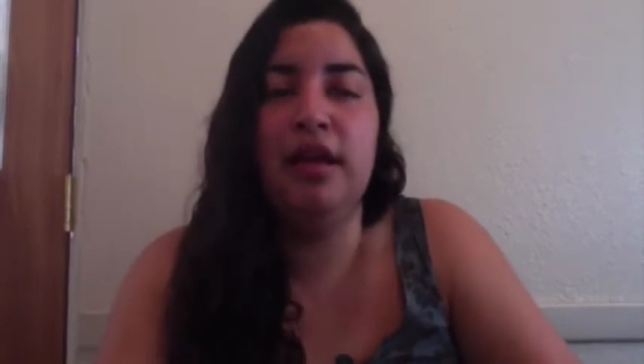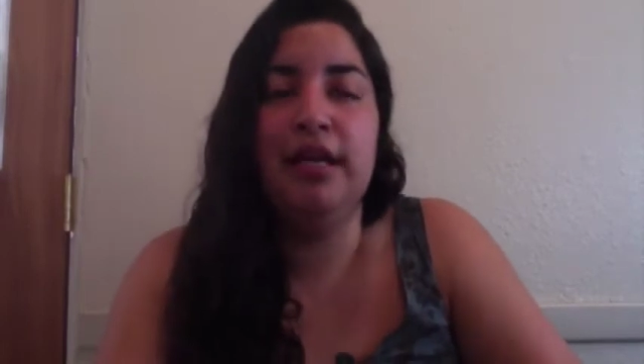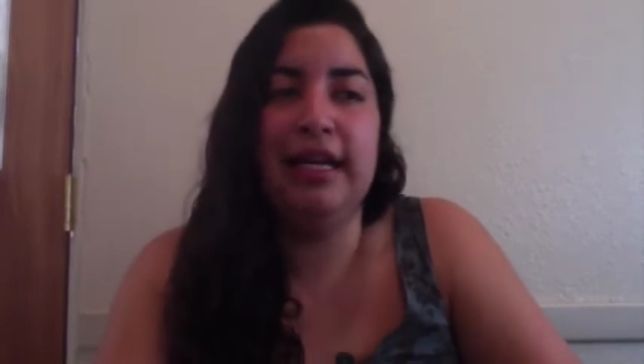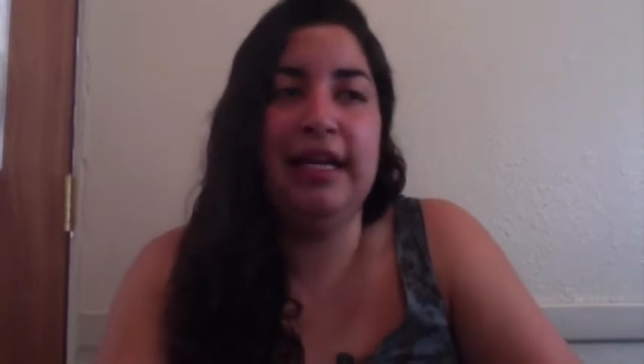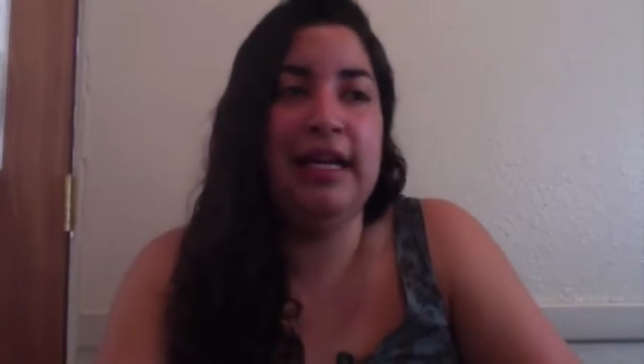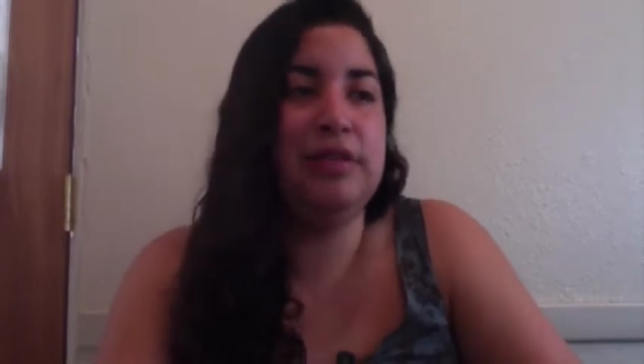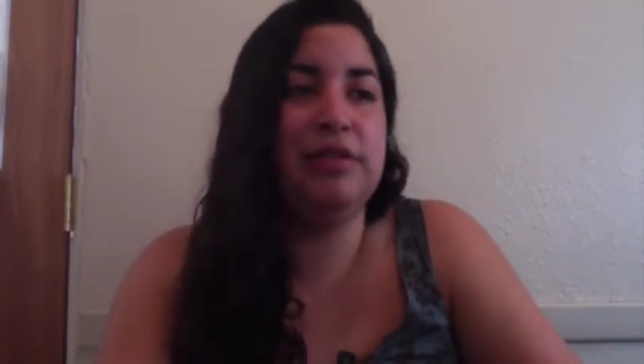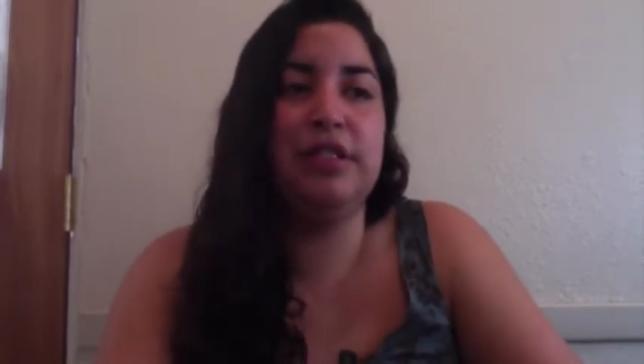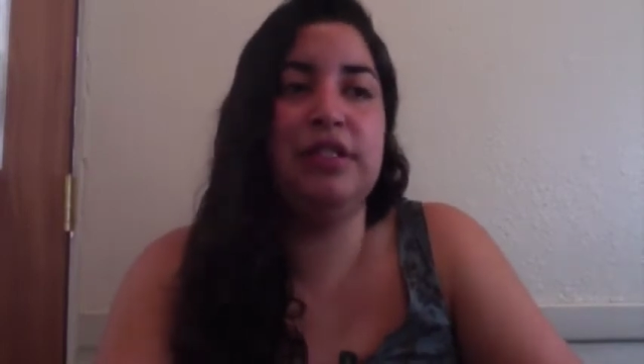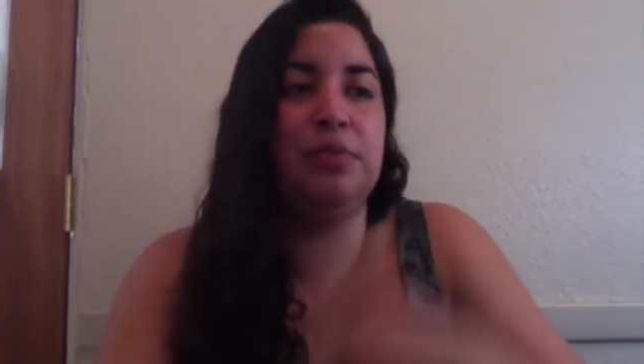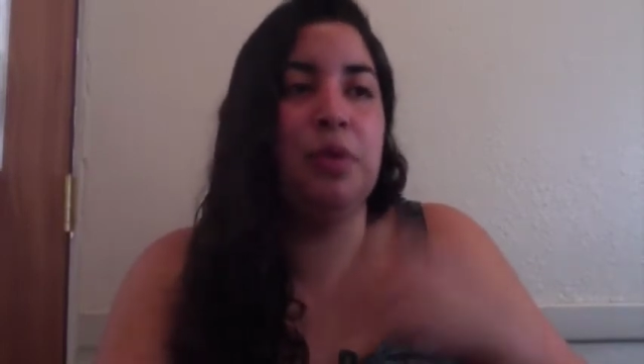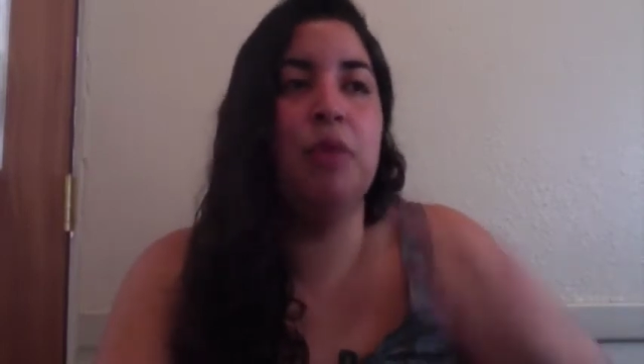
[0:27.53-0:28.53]
And I would
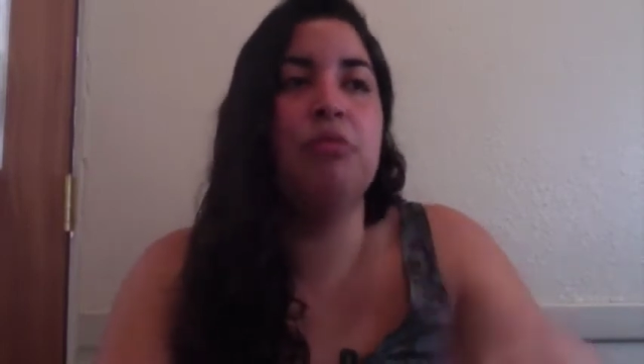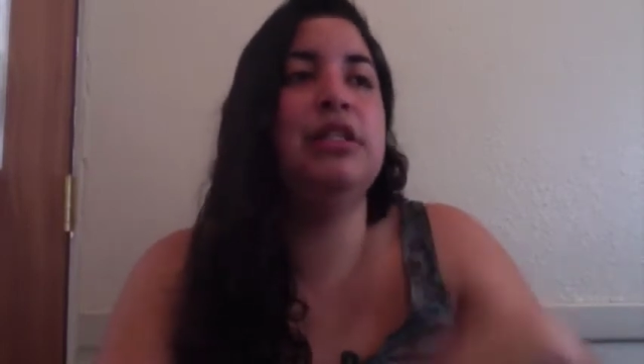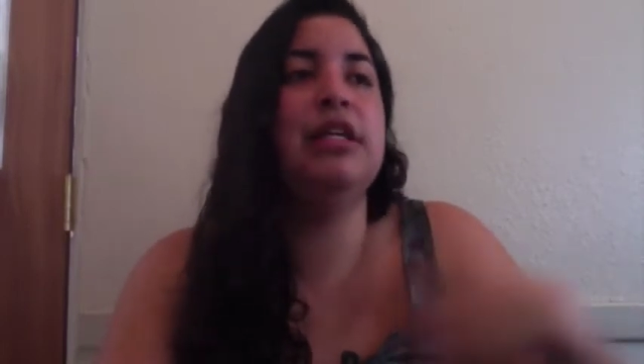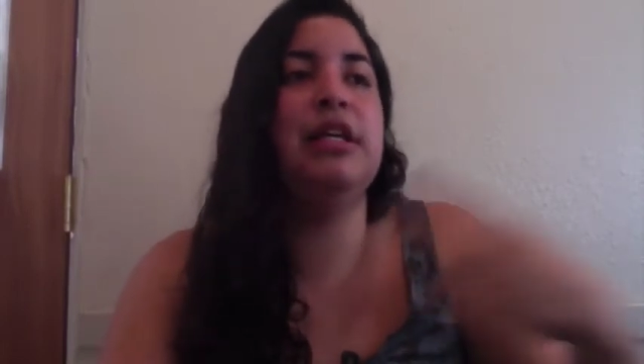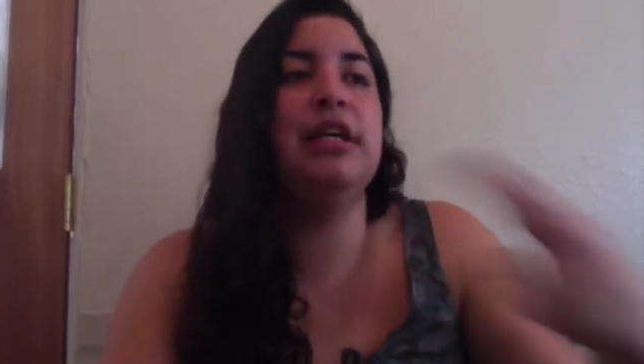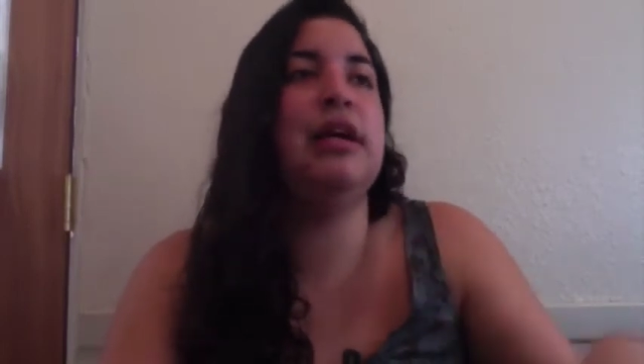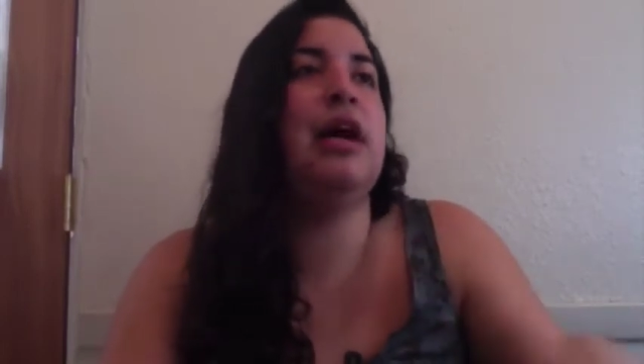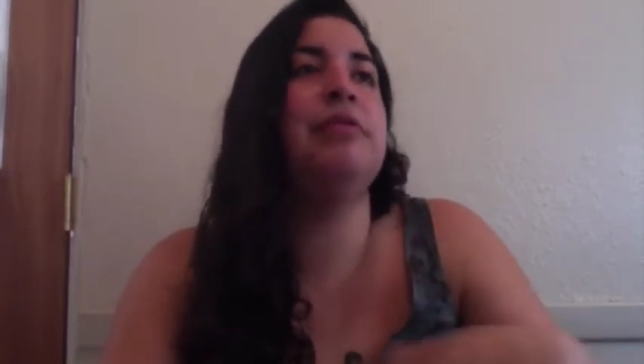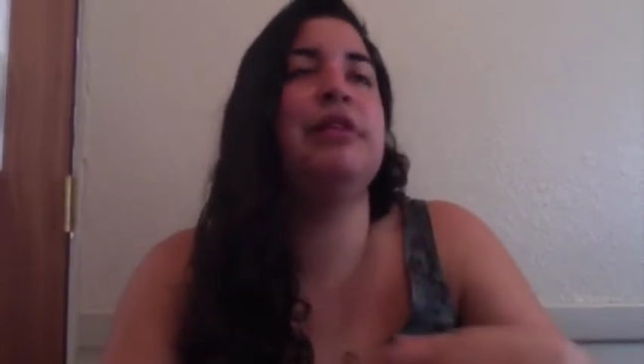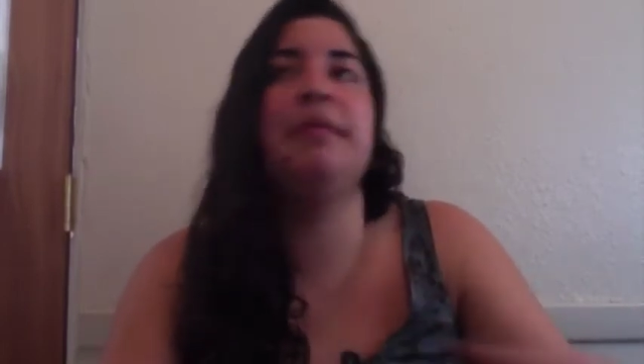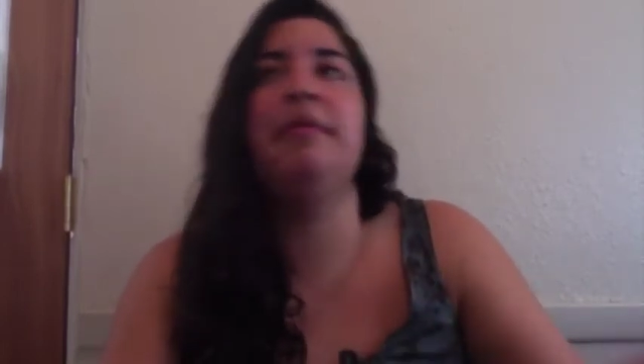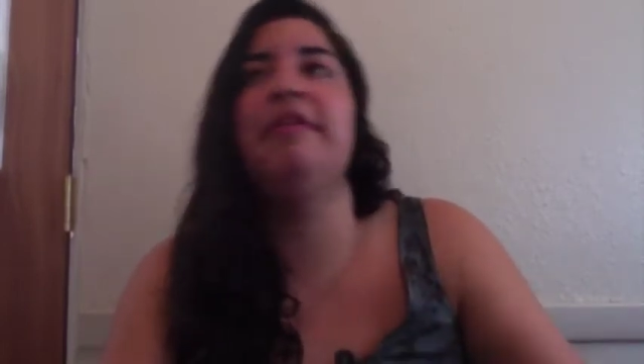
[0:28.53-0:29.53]
just roll with it. I would
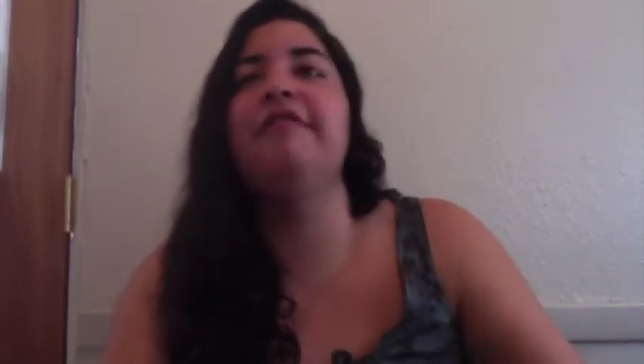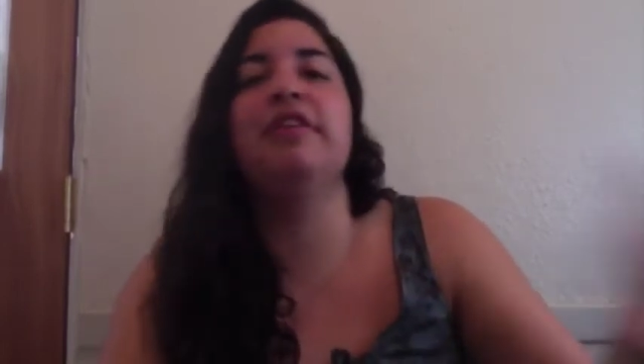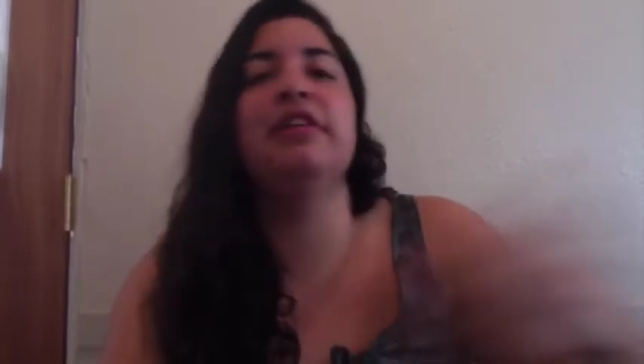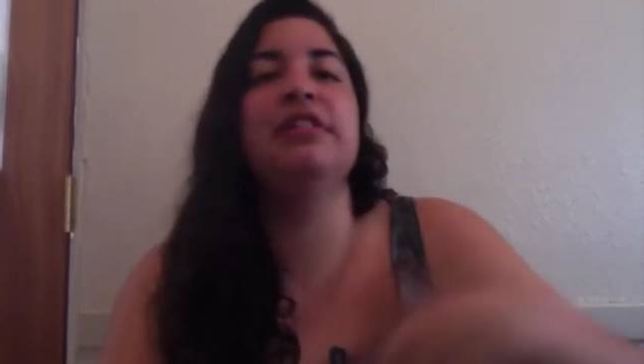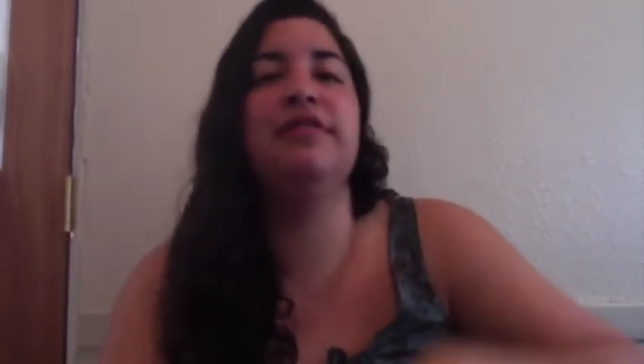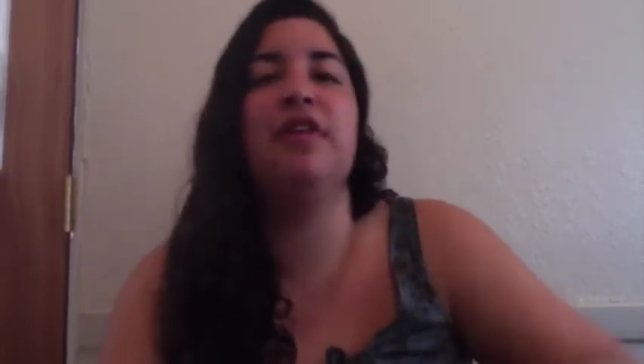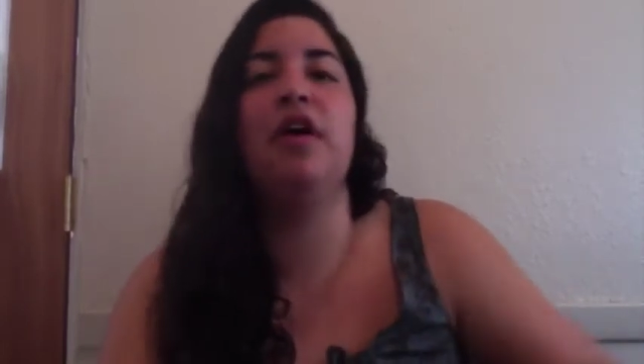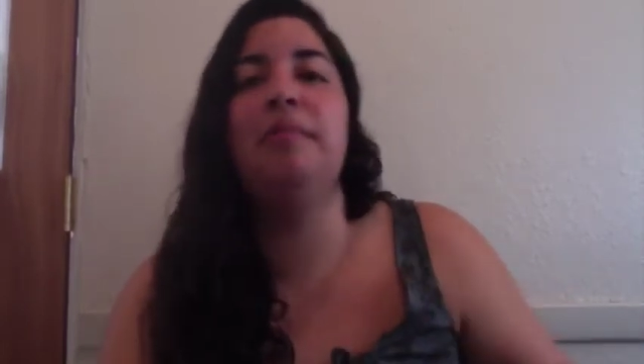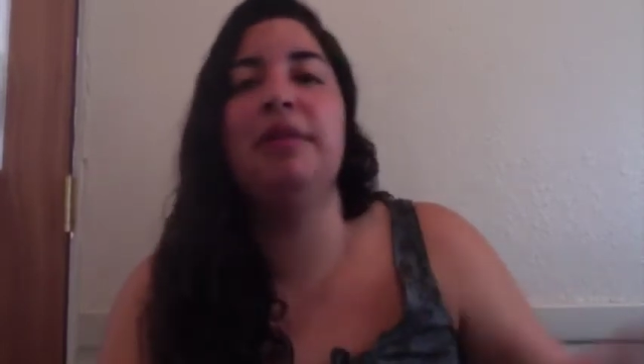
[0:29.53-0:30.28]
get my friends involved,